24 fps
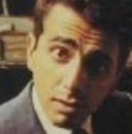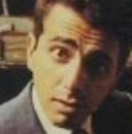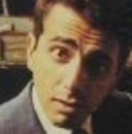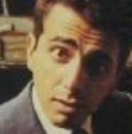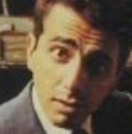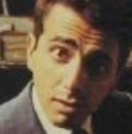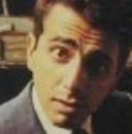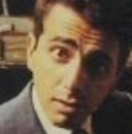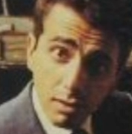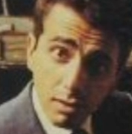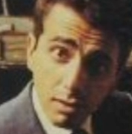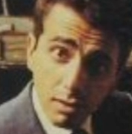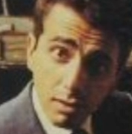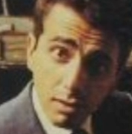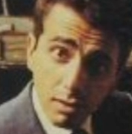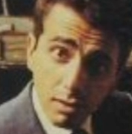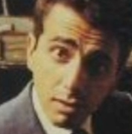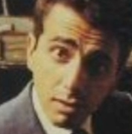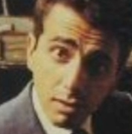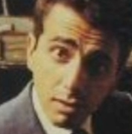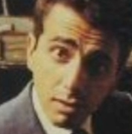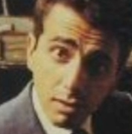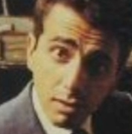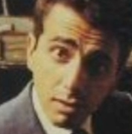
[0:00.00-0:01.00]

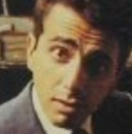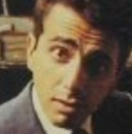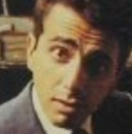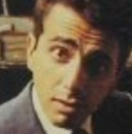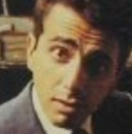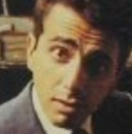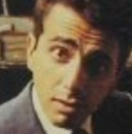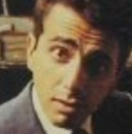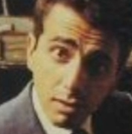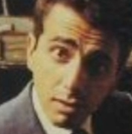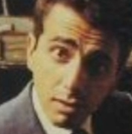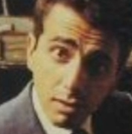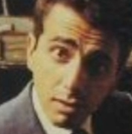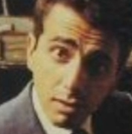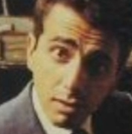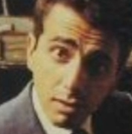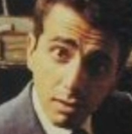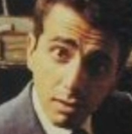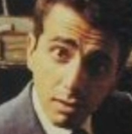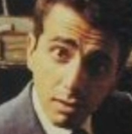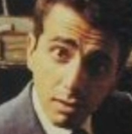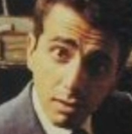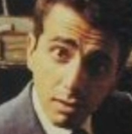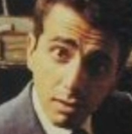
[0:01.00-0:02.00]

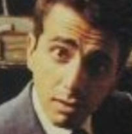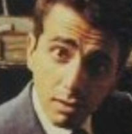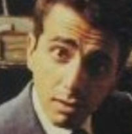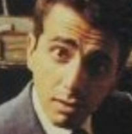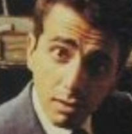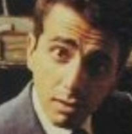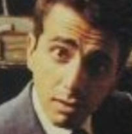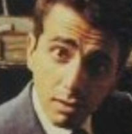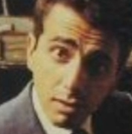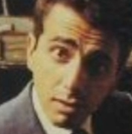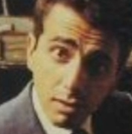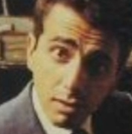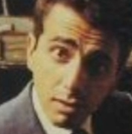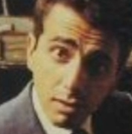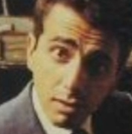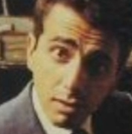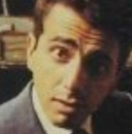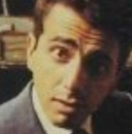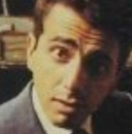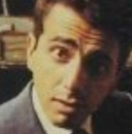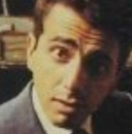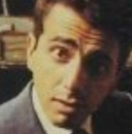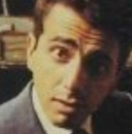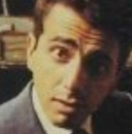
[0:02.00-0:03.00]

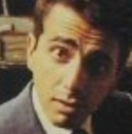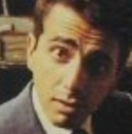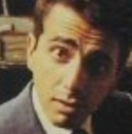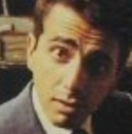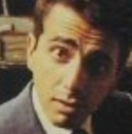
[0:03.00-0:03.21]
(no lip movement)